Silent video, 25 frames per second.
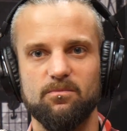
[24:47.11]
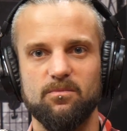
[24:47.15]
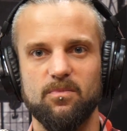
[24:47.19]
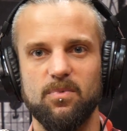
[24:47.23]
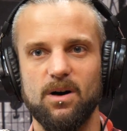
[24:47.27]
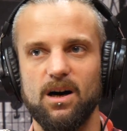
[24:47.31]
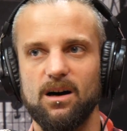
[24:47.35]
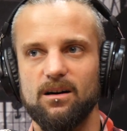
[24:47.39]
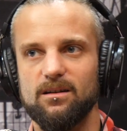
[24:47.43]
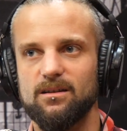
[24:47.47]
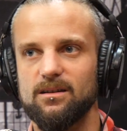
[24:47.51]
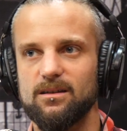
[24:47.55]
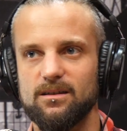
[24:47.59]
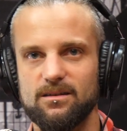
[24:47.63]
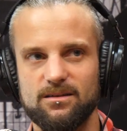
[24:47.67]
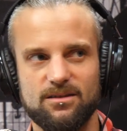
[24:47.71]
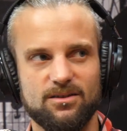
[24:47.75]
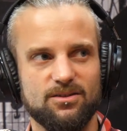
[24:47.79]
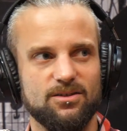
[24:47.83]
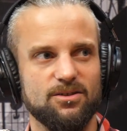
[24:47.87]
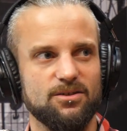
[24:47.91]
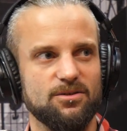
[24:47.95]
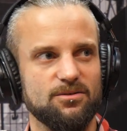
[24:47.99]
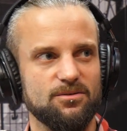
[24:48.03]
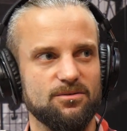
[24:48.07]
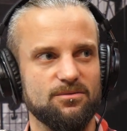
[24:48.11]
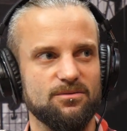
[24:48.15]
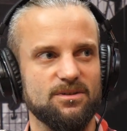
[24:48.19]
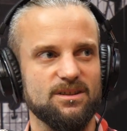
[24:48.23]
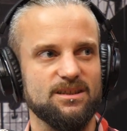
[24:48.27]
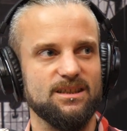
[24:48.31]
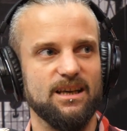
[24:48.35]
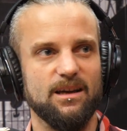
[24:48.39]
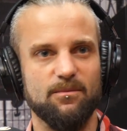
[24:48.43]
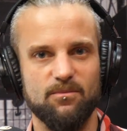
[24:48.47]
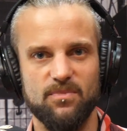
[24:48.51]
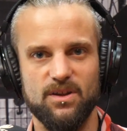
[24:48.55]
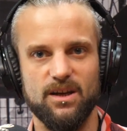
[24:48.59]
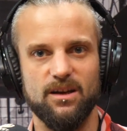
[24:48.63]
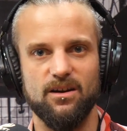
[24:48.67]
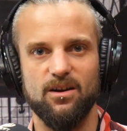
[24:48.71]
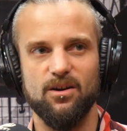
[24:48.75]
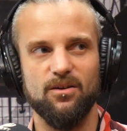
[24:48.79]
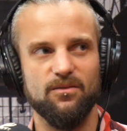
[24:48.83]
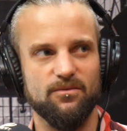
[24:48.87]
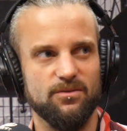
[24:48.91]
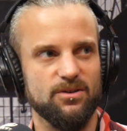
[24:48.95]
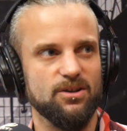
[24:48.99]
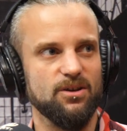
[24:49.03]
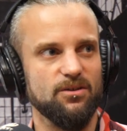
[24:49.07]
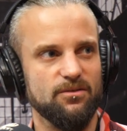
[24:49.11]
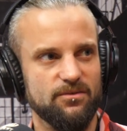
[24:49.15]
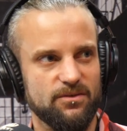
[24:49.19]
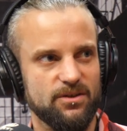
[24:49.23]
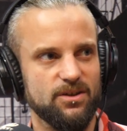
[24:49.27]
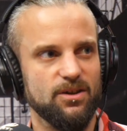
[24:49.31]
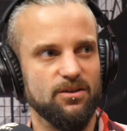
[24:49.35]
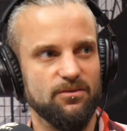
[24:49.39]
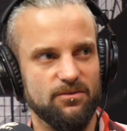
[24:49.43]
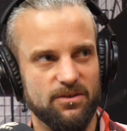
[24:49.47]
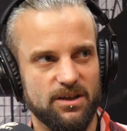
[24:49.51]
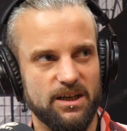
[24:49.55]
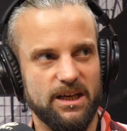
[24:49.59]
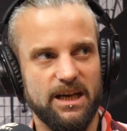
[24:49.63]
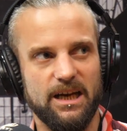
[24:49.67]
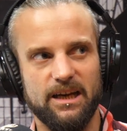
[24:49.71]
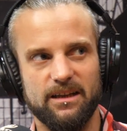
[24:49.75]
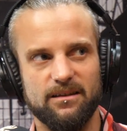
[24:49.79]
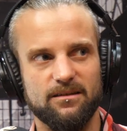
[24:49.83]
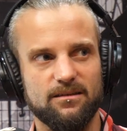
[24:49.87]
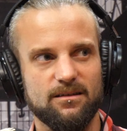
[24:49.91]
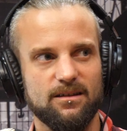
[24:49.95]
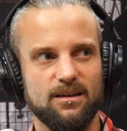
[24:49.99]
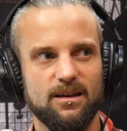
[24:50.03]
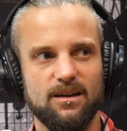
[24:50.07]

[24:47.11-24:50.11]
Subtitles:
partner to do the same thing over and over and over again?